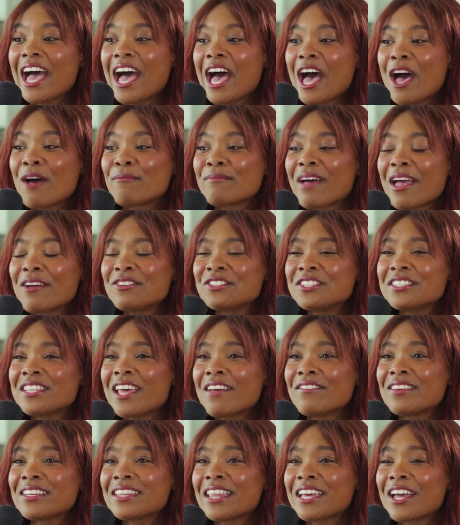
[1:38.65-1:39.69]
I was just
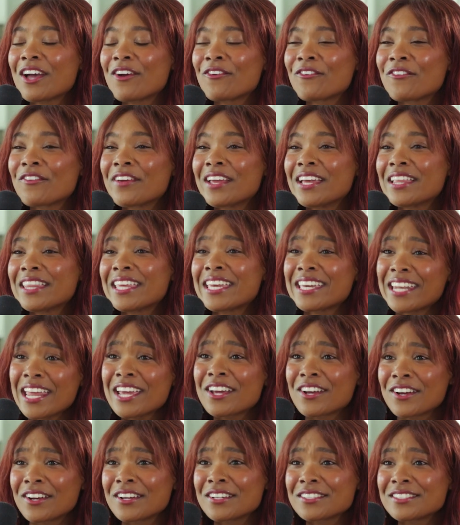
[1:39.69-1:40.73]
having like a really, can I
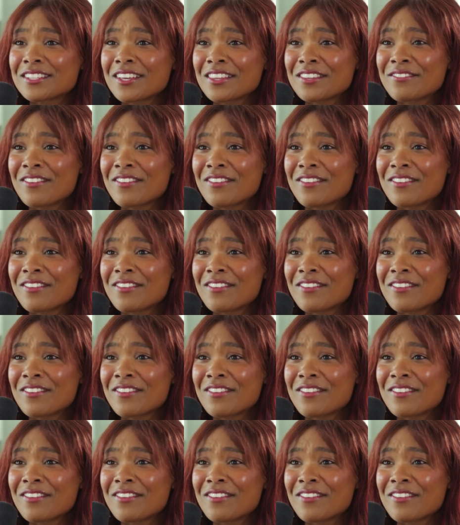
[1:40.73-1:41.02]
curse on the